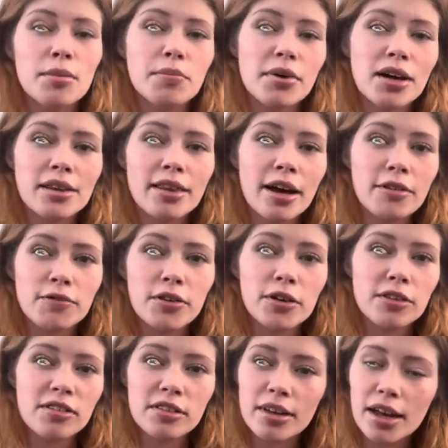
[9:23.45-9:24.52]
But that
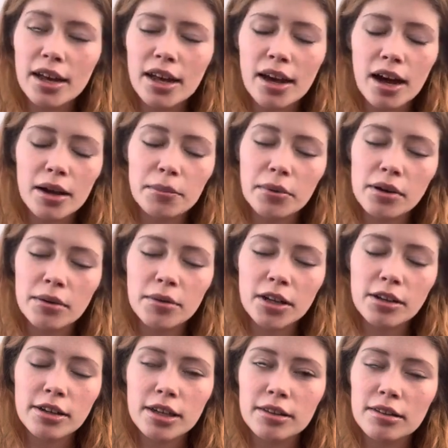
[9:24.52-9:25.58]
first day, I pretty
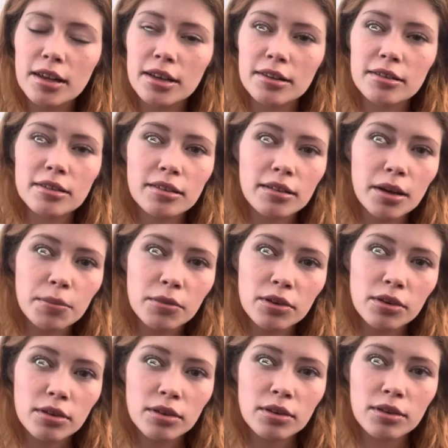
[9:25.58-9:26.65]
much just like slept
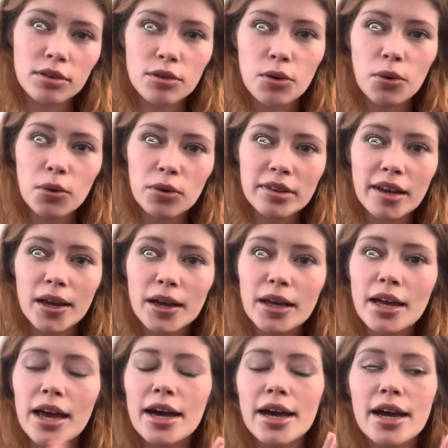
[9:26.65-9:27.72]
the whole
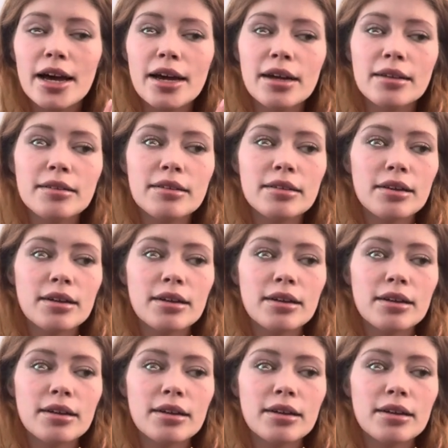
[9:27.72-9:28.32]
day. And